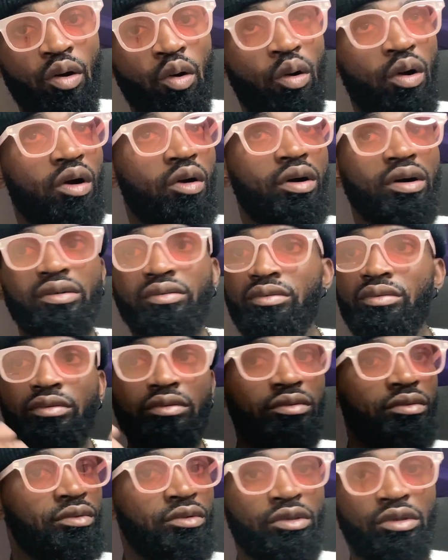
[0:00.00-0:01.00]
or
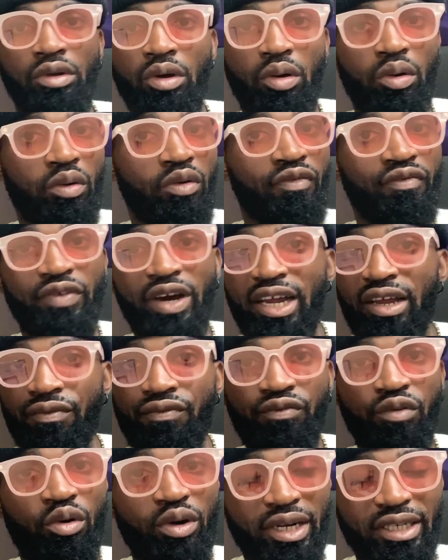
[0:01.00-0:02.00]
via
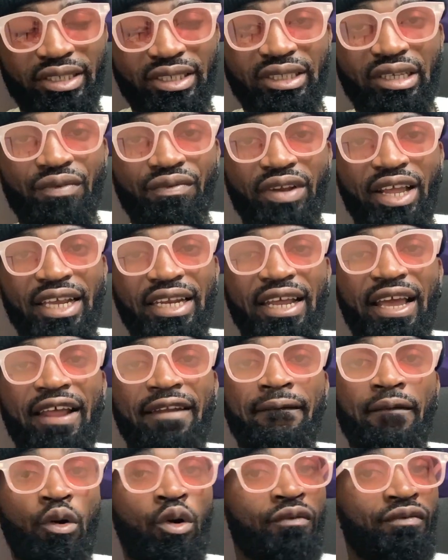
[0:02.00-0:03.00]
phone and stuff like
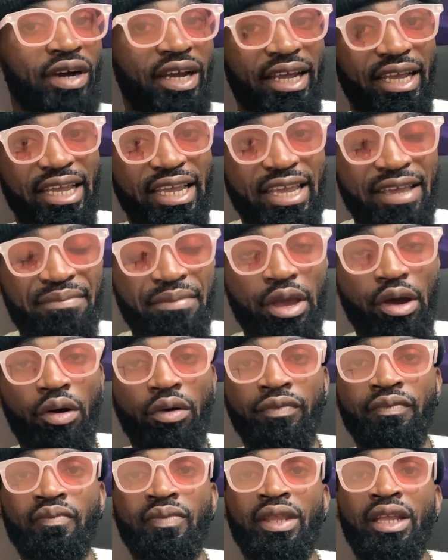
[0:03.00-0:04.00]
that, or via email,